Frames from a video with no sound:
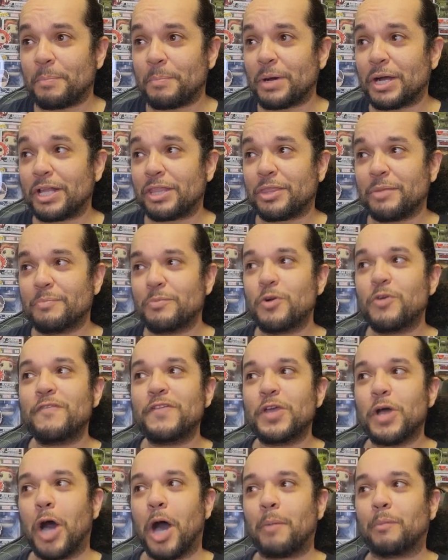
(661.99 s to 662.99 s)
but the
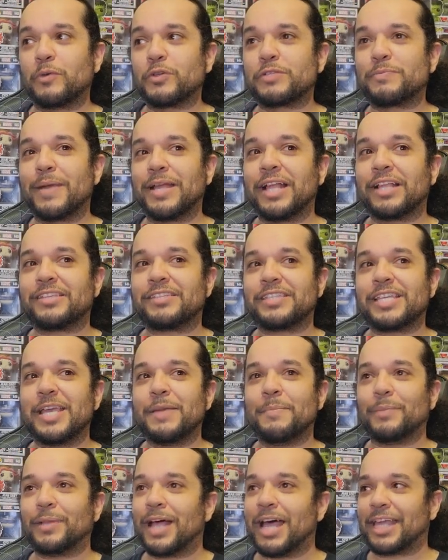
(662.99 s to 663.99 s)
movie almost made it
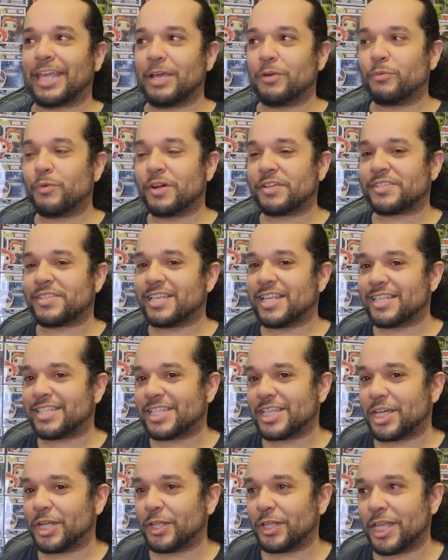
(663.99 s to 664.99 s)
seem like it wasn't
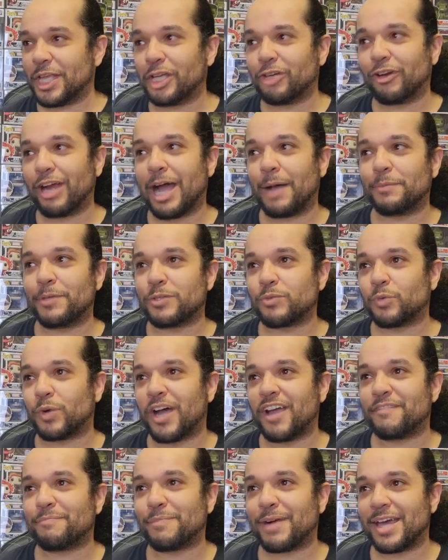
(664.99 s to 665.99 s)
until he grabbed his
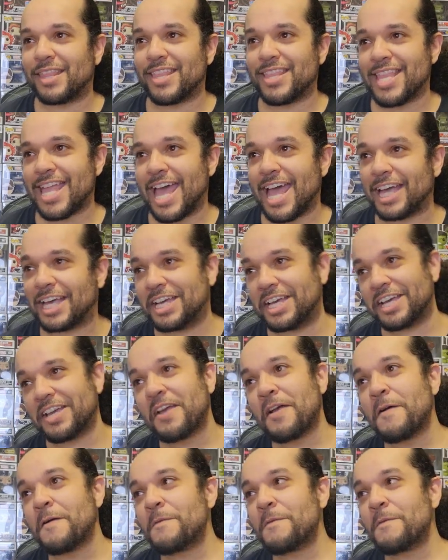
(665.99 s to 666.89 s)
wife by the neck